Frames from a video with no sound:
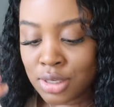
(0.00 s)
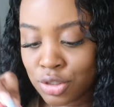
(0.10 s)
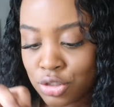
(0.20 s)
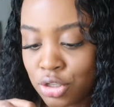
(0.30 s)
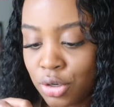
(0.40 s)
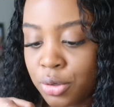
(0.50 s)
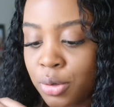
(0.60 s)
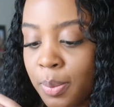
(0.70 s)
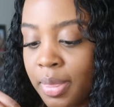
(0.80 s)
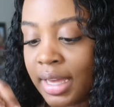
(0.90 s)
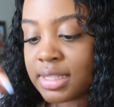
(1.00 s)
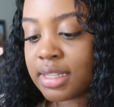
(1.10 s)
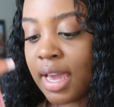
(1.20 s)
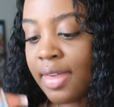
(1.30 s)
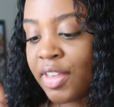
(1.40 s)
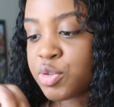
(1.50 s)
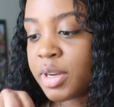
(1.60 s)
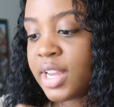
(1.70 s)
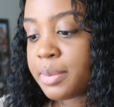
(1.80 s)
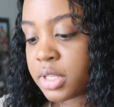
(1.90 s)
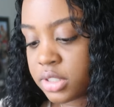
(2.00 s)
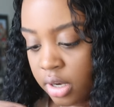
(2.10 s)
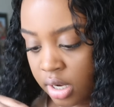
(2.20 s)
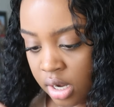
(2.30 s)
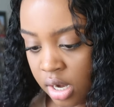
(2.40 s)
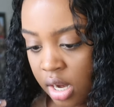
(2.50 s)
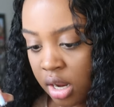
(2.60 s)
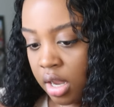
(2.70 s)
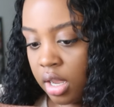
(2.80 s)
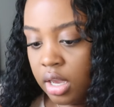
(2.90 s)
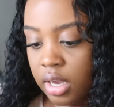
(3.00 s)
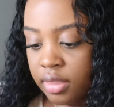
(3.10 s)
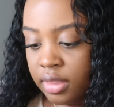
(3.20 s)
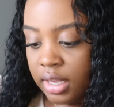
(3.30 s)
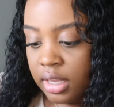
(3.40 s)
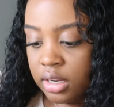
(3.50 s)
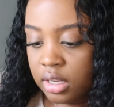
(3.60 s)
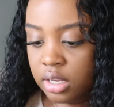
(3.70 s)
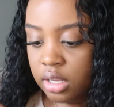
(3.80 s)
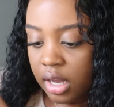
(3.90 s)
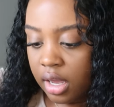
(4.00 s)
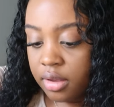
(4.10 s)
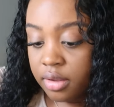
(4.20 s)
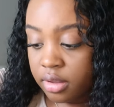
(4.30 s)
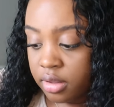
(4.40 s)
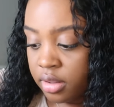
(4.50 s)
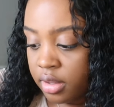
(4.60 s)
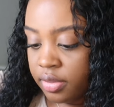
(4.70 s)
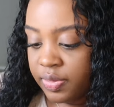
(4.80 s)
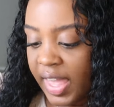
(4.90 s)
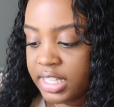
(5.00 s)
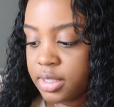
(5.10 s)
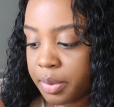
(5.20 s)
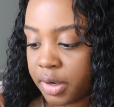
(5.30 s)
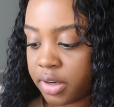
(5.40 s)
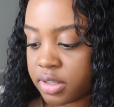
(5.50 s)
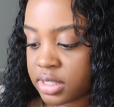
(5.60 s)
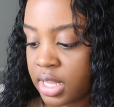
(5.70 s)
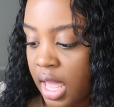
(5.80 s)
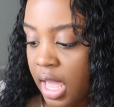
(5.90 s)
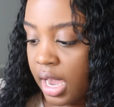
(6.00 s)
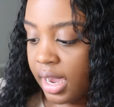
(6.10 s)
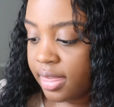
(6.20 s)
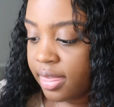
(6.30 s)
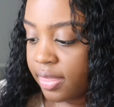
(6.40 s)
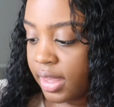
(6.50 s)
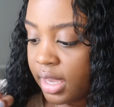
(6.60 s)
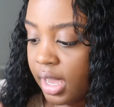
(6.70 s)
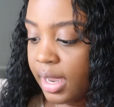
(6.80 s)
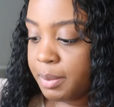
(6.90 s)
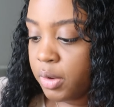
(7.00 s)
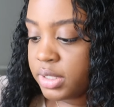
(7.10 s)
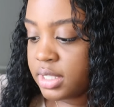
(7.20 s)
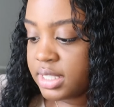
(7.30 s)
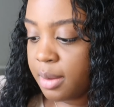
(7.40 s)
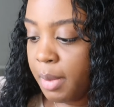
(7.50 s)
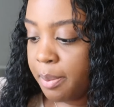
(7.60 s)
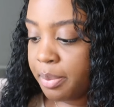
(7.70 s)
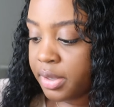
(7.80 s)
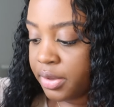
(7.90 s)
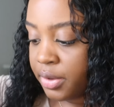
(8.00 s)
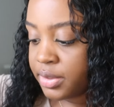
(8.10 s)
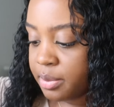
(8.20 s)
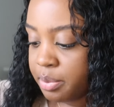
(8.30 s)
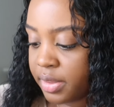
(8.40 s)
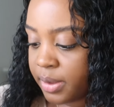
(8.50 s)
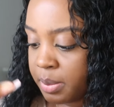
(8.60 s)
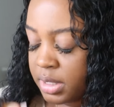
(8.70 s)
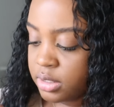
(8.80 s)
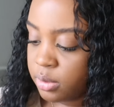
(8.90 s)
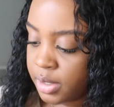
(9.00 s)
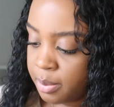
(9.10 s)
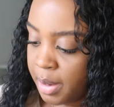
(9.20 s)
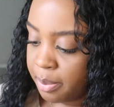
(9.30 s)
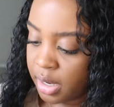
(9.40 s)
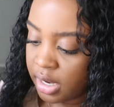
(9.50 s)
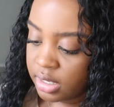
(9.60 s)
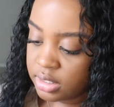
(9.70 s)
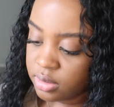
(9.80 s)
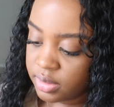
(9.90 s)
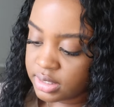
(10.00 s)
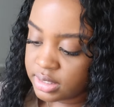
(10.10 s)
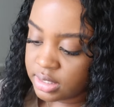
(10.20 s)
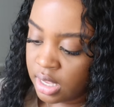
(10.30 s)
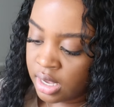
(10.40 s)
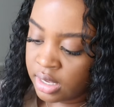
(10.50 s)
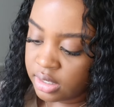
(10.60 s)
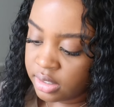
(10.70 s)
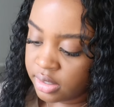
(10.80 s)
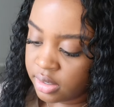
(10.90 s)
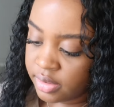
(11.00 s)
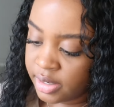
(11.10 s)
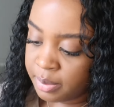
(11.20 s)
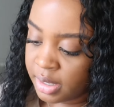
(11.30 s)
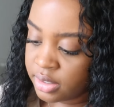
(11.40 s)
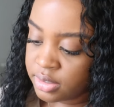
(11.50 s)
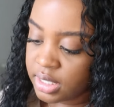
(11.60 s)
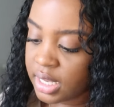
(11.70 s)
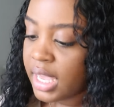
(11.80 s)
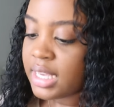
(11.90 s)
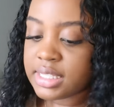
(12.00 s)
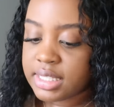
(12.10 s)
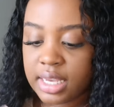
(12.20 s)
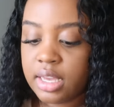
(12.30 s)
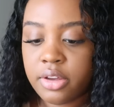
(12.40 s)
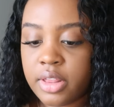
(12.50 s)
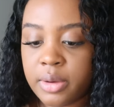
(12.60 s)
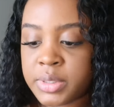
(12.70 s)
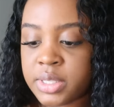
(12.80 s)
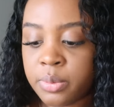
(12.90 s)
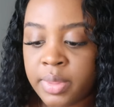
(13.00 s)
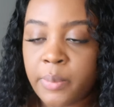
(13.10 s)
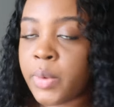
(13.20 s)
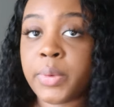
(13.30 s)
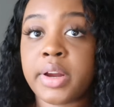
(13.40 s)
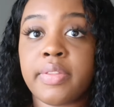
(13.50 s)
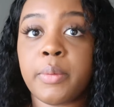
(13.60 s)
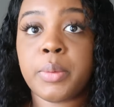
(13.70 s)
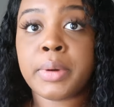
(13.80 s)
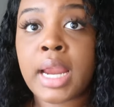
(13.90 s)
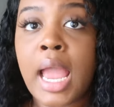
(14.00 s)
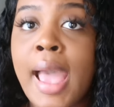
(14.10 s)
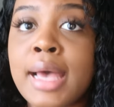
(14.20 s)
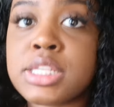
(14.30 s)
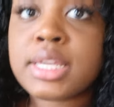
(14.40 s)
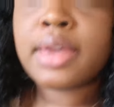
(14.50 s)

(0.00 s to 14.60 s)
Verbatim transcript: so that's that that's where my chapsticks are and then yeah that's the purse i think i'm going to take my pills and put them into one of my pockets on the side here that i'm not using see i know that wasn't that won't work that won't work so